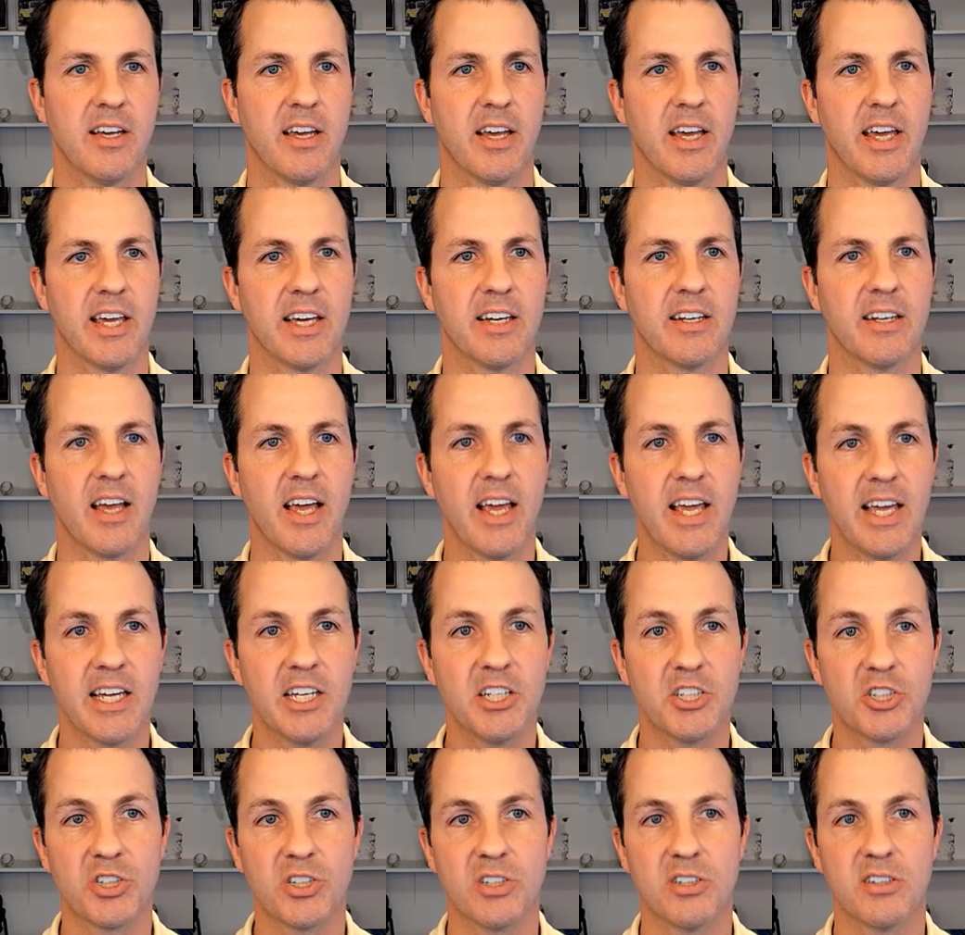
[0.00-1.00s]
And
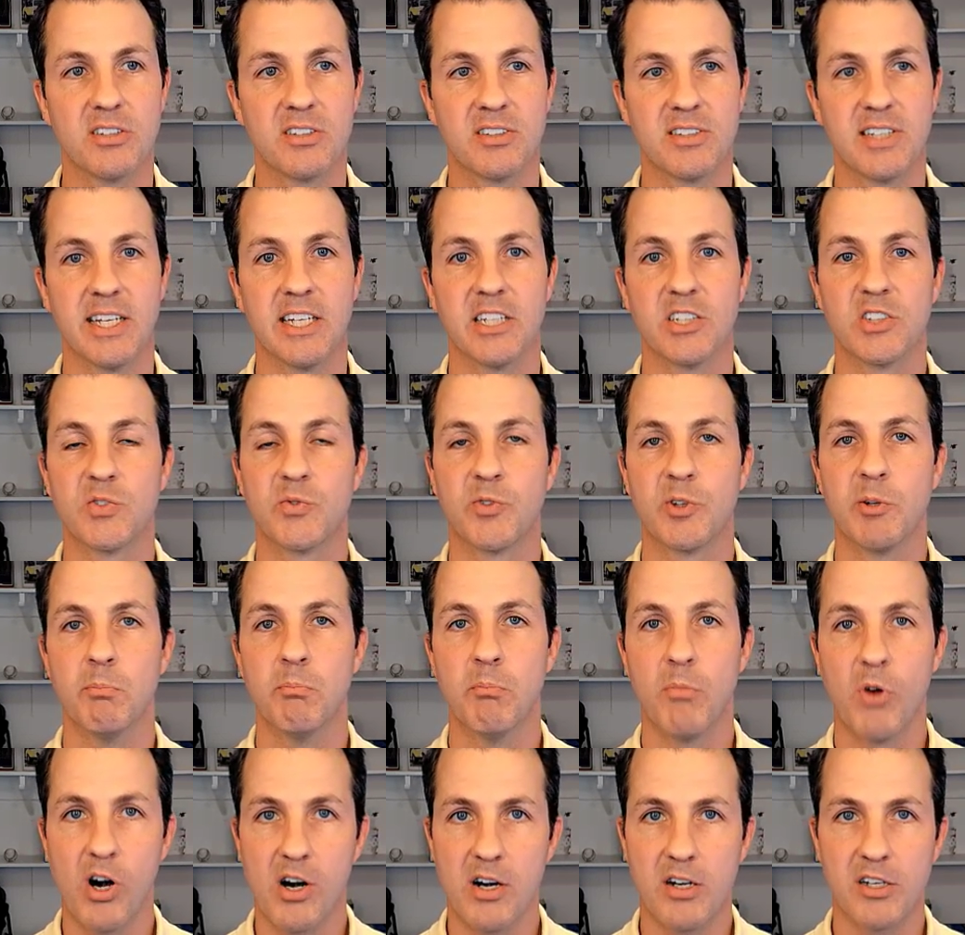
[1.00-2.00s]
H stands for
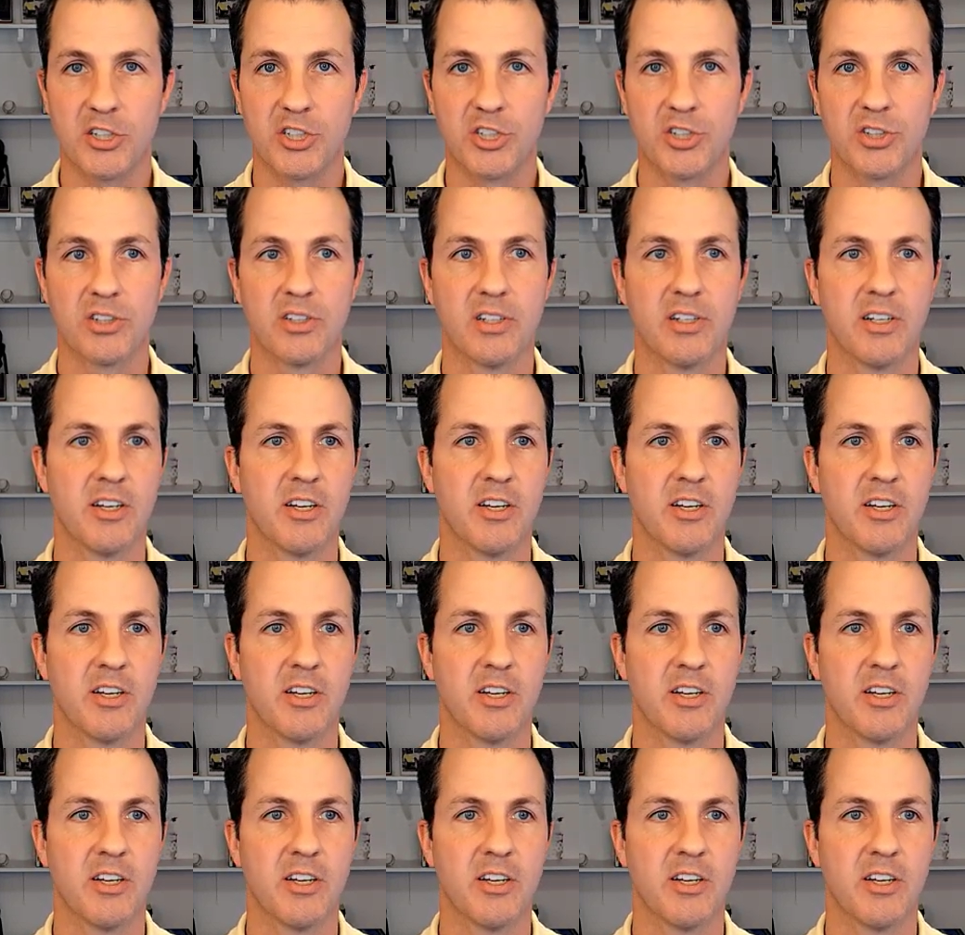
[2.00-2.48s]
March.